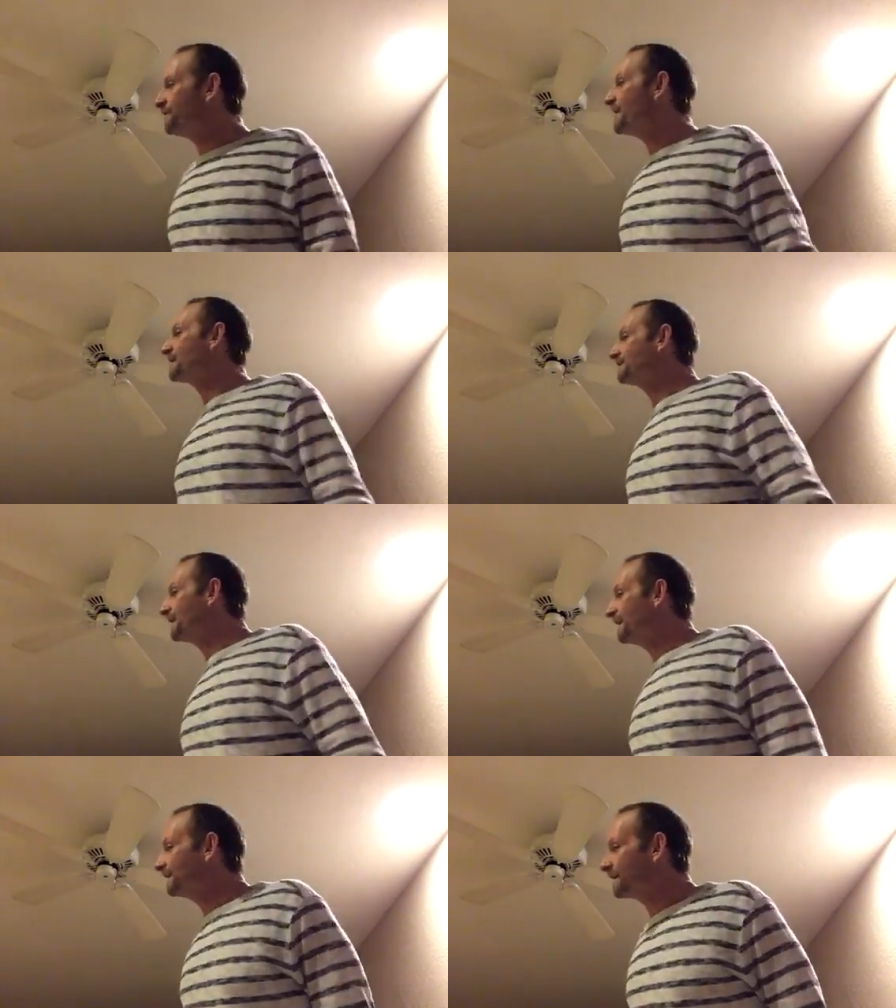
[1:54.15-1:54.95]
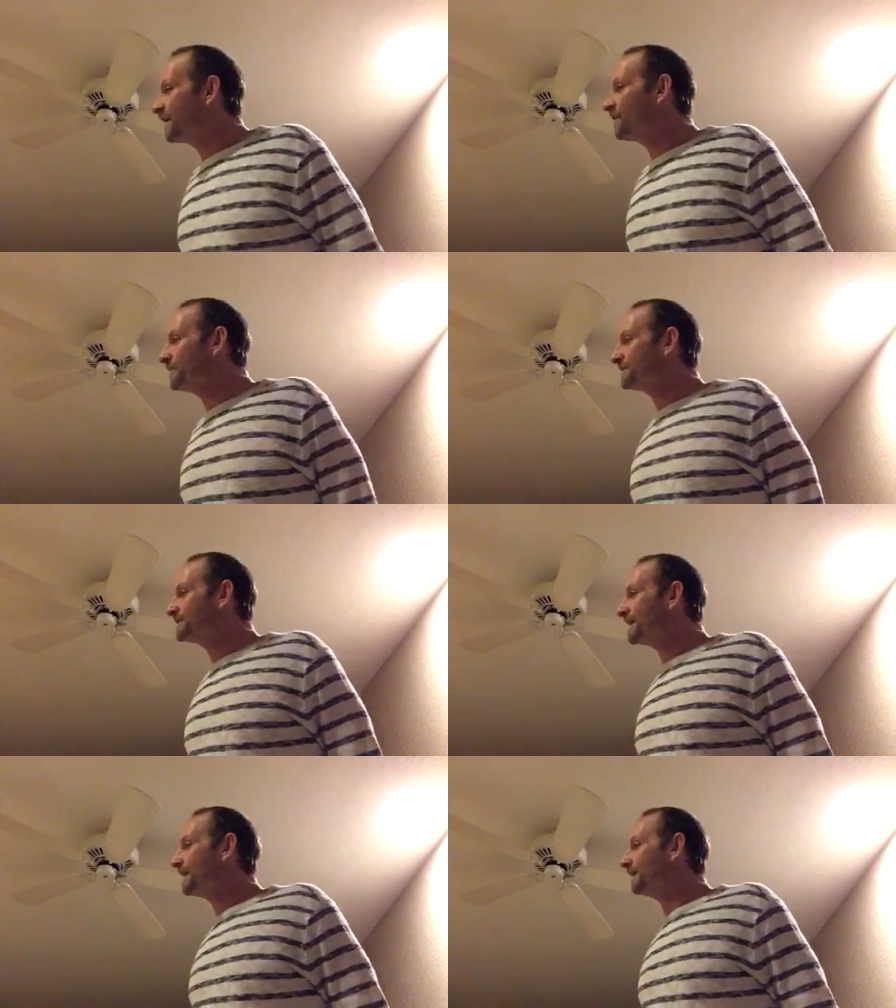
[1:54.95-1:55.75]
fuck Dave. I hope he's
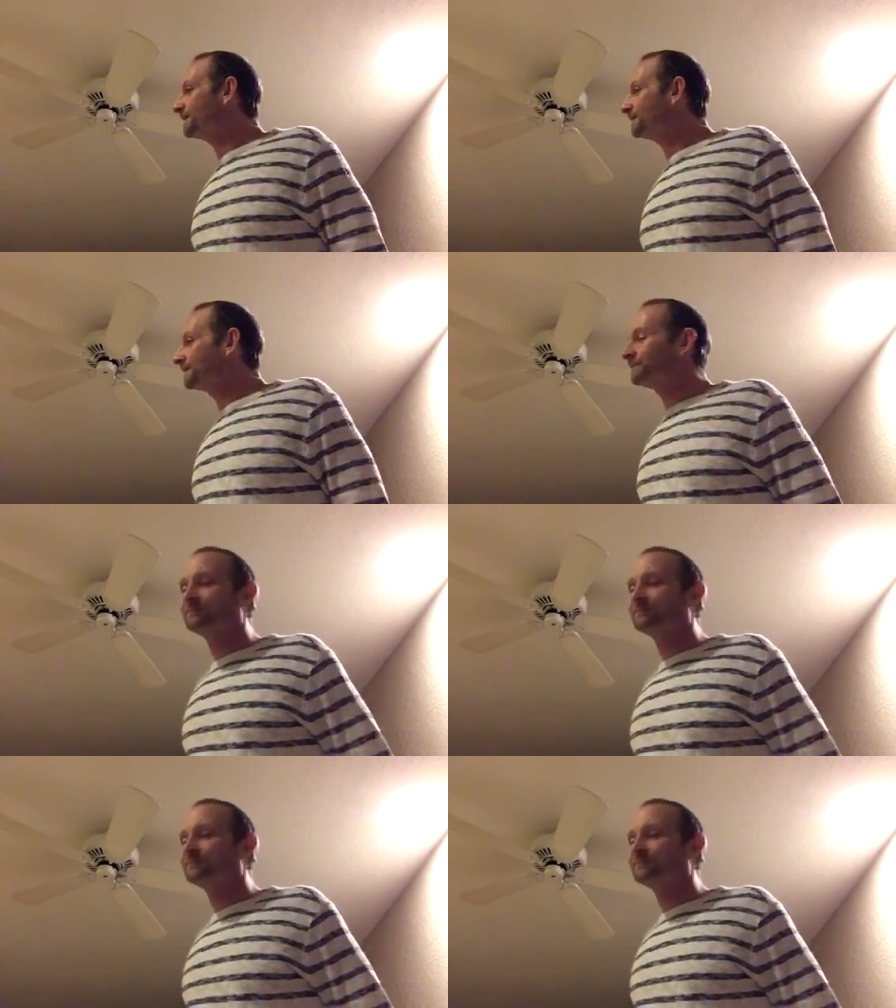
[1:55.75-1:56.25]
dead.